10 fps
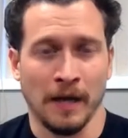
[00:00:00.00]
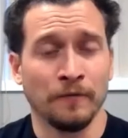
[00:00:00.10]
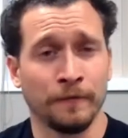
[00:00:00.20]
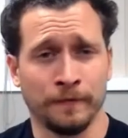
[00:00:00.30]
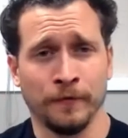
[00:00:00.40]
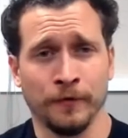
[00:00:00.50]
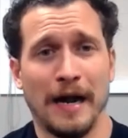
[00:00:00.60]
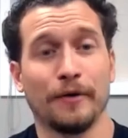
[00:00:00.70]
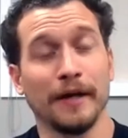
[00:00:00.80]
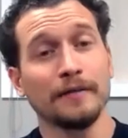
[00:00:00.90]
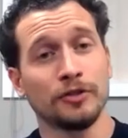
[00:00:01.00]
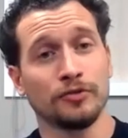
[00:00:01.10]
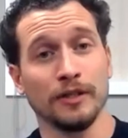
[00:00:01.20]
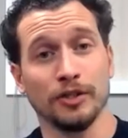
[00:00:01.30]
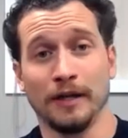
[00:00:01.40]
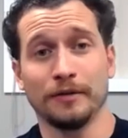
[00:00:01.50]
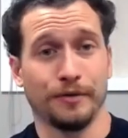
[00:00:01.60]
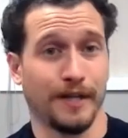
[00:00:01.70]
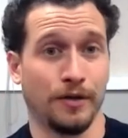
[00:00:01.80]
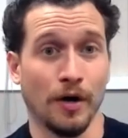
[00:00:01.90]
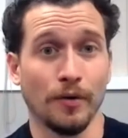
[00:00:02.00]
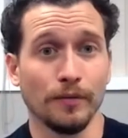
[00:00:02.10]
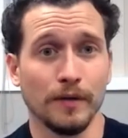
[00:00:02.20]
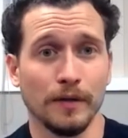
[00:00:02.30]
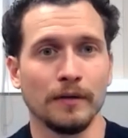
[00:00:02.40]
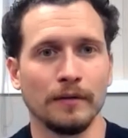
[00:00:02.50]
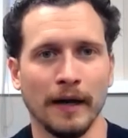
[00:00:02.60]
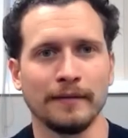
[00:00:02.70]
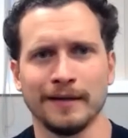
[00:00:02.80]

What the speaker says: And for our industry in general, they don't, right?